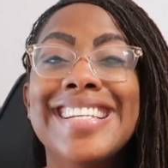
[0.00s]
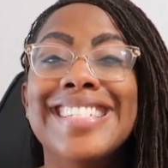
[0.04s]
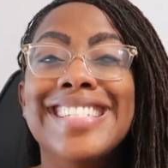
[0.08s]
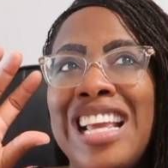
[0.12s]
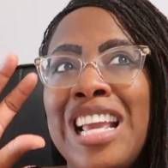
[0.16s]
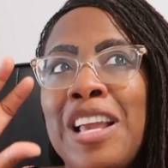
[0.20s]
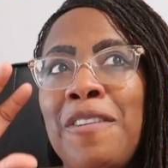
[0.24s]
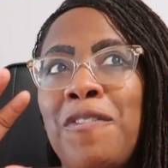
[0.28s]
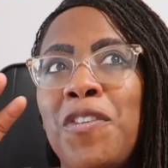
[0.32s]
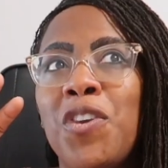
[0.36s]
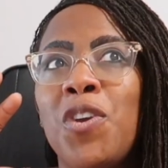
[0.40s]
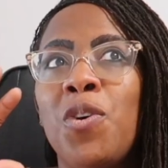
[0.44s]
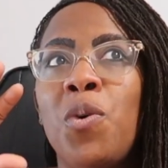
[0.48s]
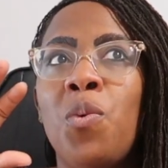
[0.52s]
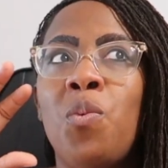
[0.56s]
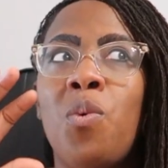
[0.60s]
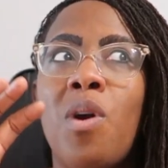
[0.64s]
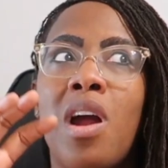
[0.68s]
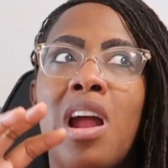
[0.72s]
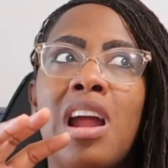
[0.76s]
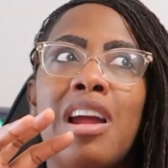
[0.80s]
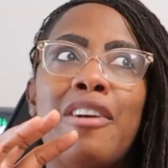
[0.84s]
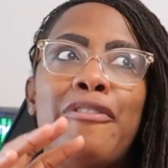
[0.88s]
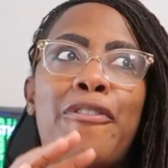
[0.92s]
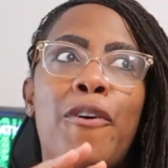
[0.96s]
If you
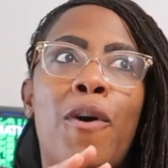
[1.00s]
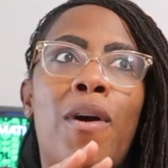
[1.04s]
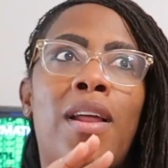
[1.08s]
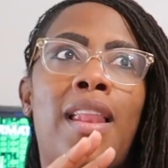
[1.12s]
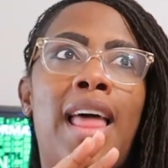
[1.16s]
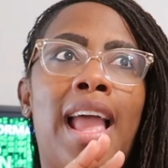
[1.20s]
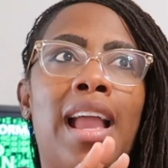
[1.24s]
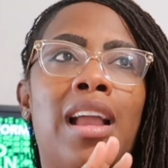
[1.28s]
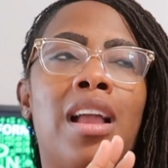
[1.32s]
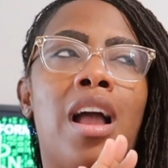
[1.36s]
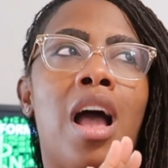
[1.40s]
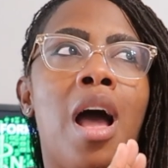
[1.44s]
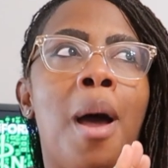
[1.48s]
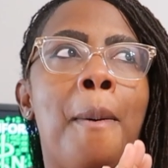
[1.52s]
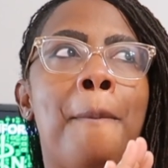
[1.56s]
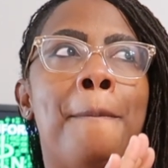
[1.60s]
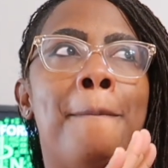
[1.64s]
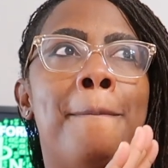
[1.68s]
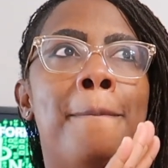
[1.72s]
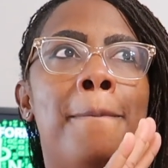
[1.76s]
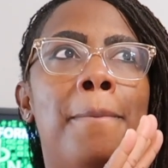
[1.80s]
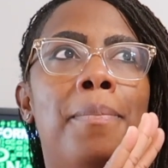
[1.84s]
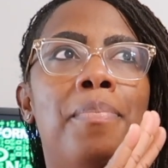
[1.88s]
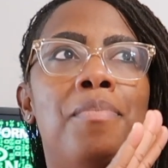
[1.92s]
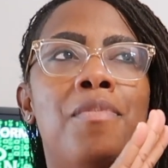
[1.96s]
work for like
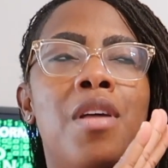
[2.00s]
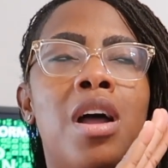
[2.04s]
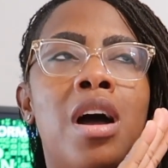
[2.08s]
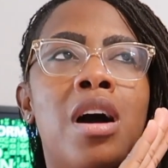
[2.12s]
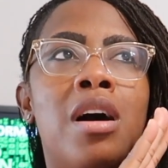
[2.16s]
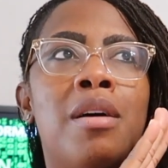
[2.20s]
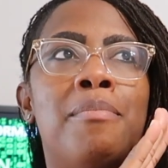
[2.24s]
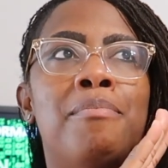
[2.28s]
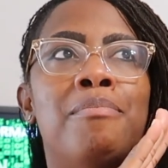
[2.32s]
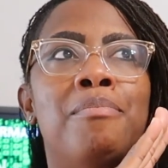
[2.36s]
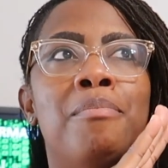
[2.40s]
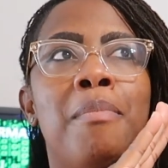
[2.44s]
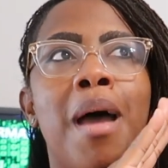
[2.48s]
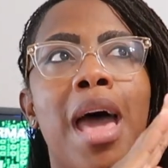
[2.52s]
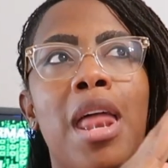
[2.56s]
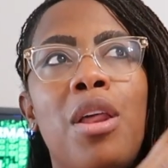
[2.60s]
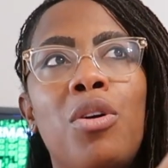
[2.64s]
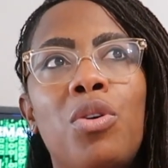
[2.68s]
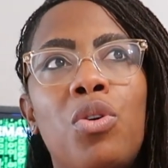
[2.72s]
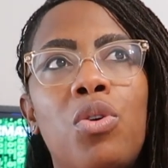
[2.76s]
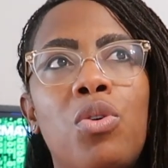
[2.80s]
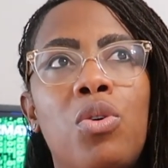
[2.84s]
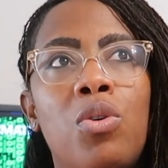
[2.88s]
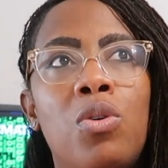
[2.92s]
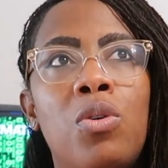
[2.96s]
a a
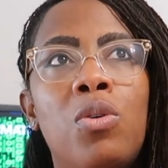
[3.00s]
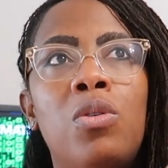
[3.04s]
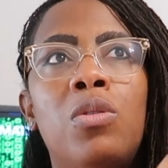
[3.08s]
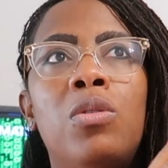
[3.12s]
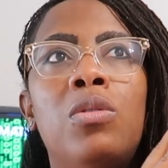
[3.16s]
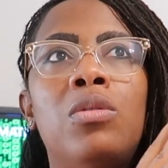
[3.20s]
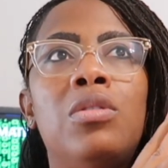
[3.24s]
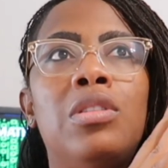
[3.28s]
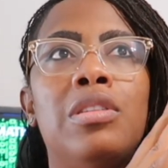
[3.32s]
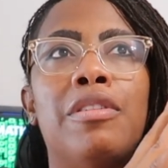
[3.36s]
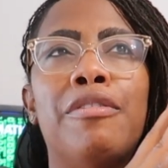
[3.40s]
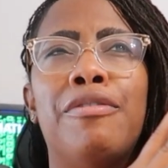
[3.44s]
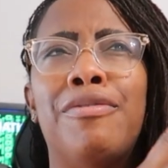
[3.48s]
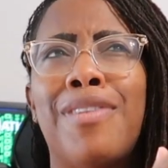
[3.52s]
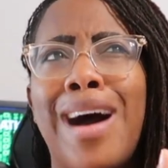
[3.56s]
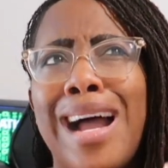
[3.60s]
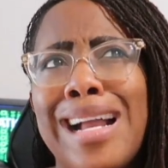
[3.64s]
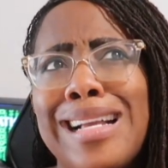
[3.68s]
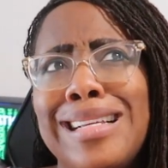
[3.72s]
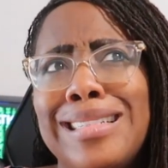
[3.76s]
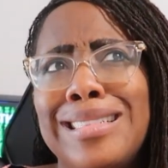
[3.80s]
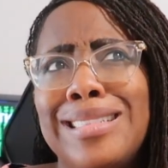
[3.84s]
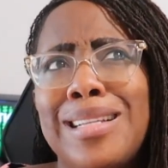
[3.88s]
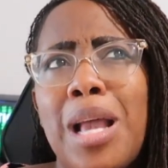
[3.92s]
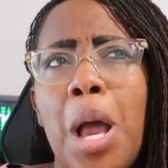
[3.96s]
medical
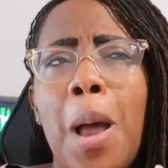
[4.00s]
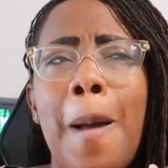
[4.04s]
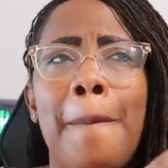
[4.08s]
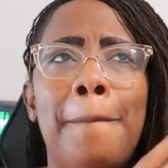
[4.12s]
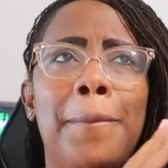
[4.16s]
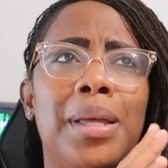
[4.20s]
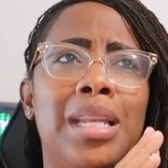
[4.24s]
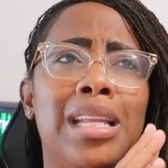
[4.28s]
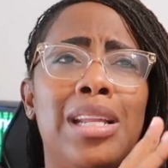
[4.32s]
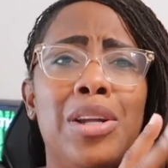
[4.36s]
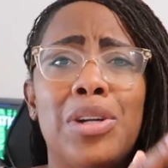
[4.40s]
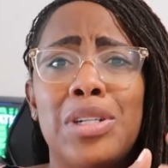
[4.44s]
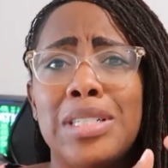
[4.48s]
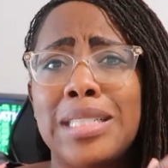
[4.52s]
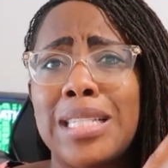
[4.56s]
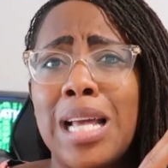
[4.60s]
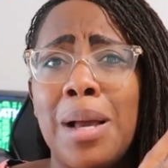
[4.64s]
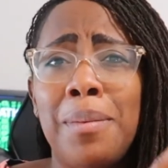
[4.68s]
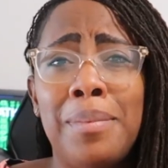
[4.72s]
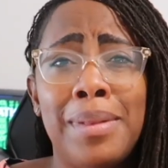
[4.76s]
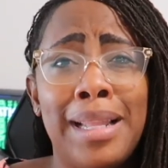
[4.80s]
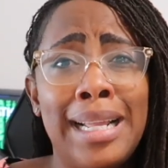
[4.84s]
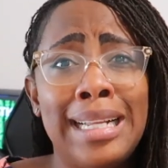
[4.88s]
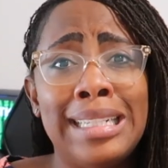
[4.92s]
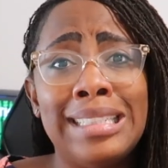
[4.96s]
device company or
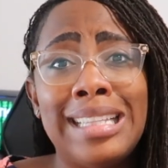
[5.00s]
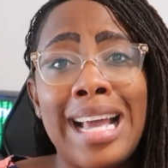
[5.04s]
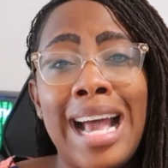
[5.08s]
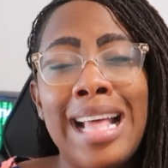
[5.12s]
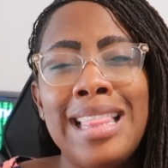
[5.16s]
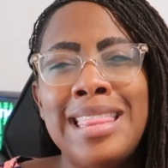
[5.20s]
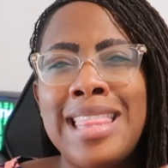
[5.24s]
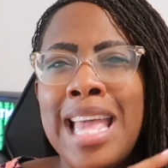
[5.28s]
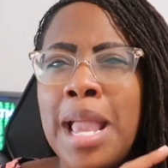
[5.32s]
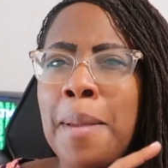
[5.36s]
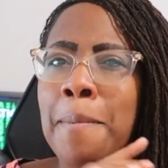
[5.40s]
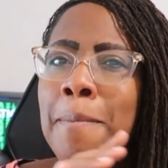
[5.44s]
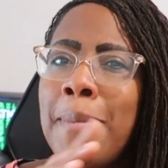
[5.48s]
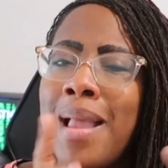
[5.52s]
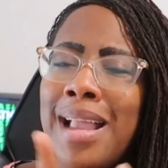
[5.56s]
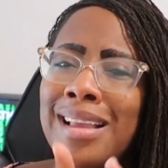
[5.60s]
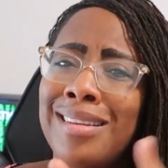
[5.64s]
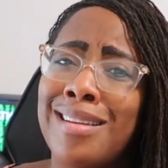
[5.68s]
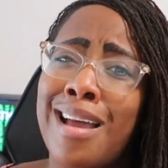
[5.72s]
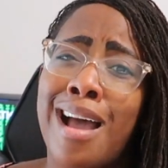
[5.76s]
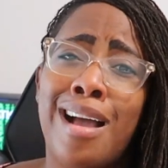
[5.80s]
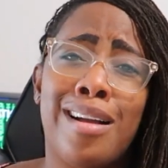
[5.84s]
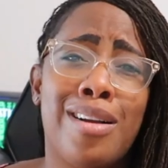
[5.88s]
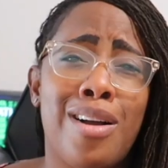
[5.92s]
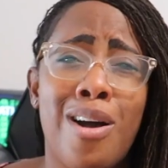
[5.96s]
something like that, they may
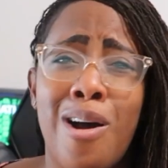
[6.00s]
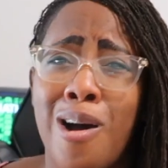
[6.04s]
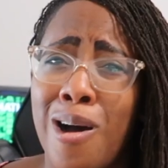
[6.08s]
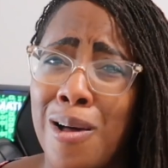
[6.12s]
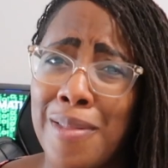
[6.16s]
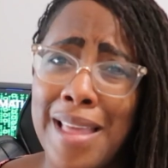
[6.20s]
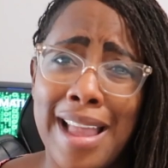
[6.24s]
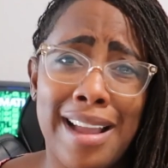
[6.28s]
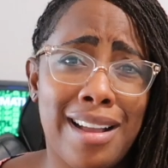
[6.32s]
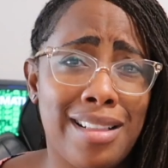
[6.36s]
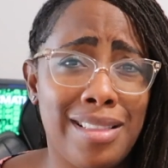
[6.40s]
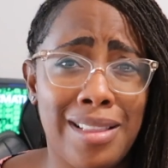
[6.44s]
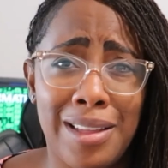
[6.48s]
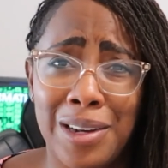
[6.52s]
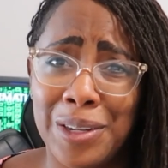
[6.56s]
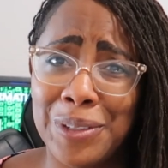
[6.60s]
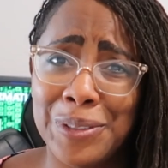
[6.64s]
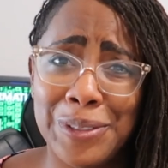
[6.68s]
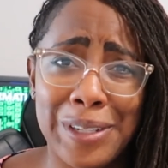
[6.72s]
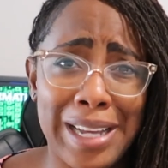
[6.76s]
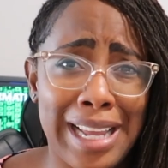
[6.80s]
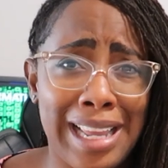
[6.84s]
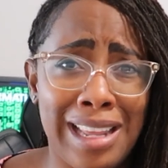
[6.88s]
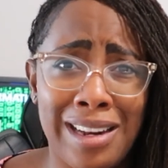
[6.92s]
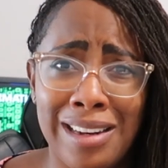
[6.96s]
not call that
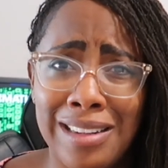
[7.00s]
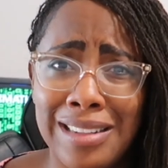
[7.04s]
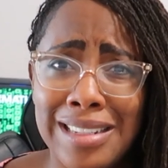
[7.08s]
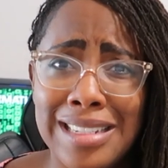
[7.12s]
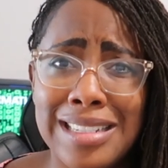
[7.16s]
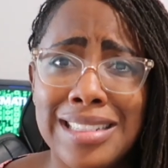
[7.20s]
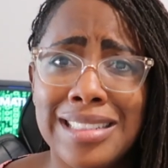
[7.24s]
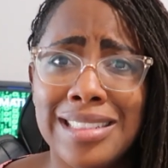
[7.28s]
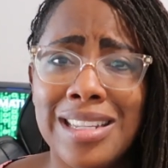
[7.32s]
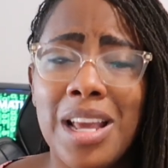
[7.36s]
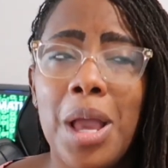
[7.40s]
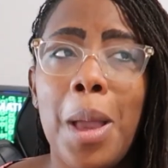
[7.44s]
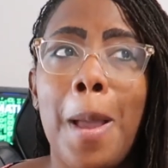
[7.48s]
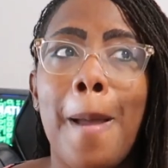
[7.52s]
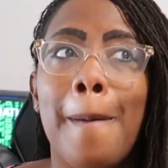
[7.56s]
clinical analyst.